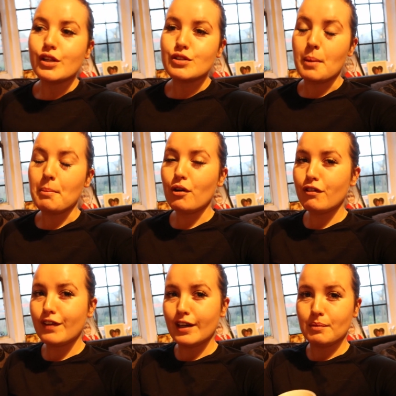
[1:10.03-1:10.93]
So I
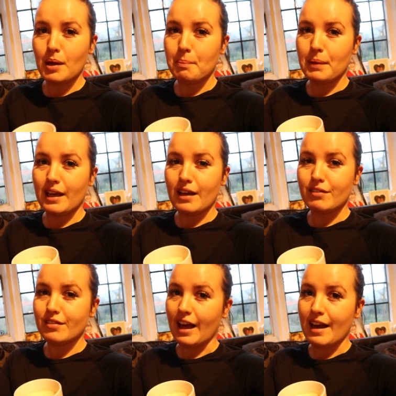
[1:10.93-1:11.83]
might film a bit
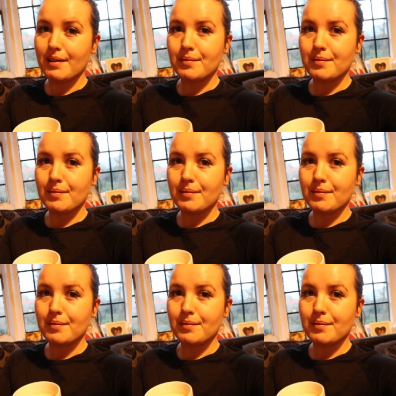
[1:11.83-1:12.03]
of that,